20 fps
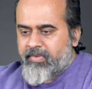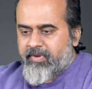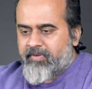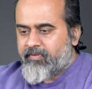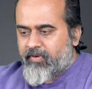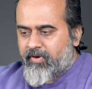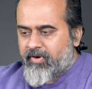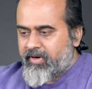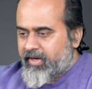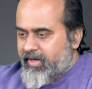be
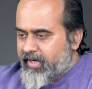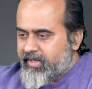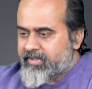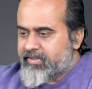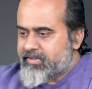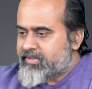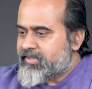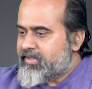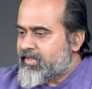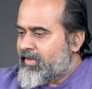for
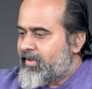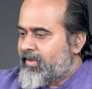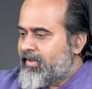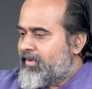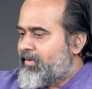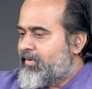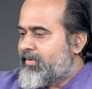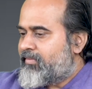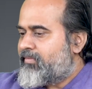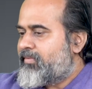kids.
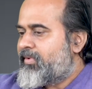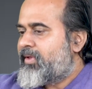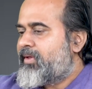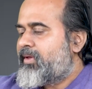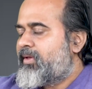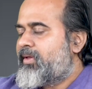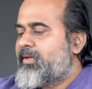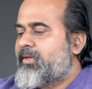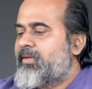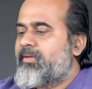
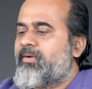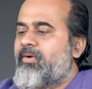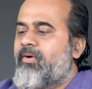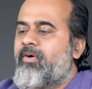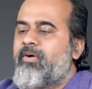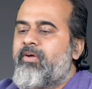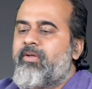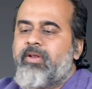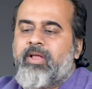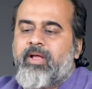We
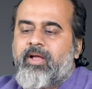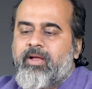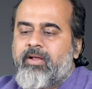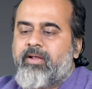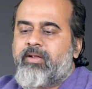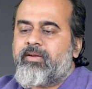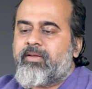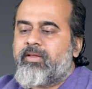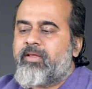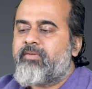all
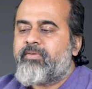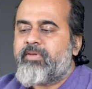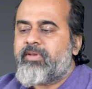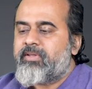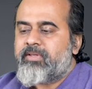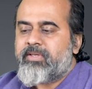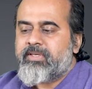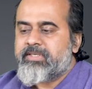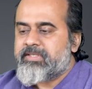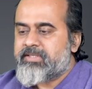are
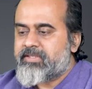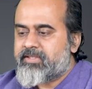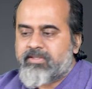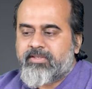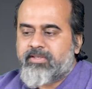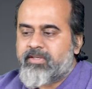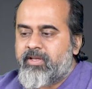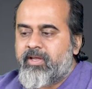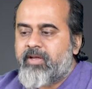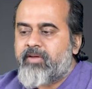given
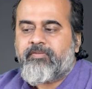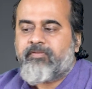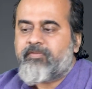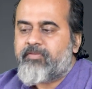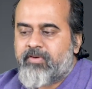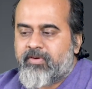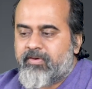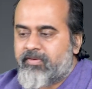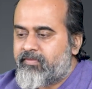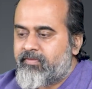this
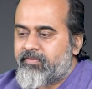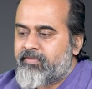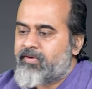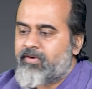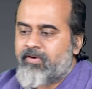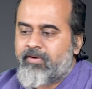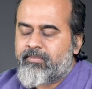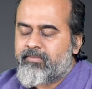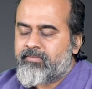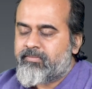gift
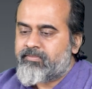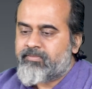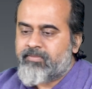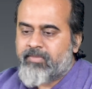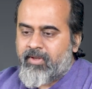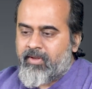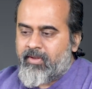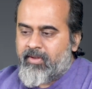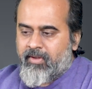from